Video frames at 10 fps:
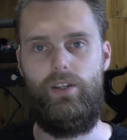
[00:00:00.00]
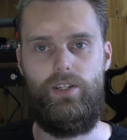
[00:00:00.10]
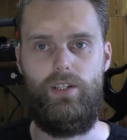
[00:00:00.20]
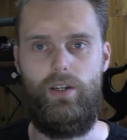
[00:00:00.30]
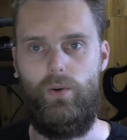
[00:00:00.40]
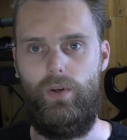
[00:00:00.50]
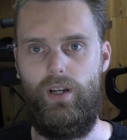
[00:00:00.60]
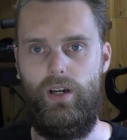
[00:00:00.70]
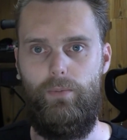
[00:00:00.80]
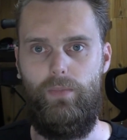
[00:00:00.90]
as when
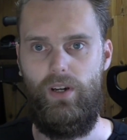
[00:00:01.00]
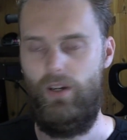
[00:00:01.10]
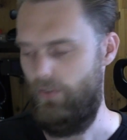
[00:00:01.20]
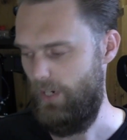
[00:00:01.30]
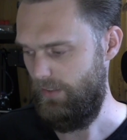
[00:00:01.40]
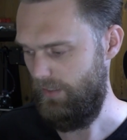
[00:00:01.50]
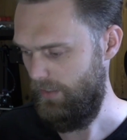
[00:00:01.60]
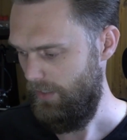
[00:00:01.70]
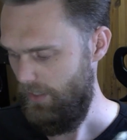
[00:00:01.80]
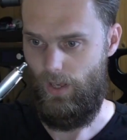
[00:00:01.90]
I'm
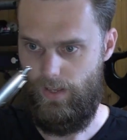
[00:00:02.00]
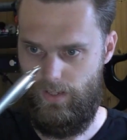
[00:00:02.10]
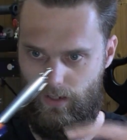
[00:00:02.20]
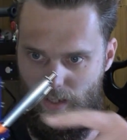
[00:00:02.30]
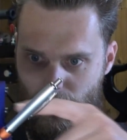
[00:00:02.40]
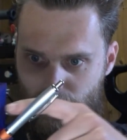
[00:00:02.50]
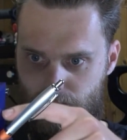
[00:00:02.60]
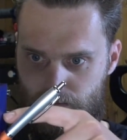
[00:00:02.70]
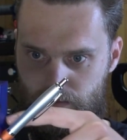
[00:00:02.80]
writing. You can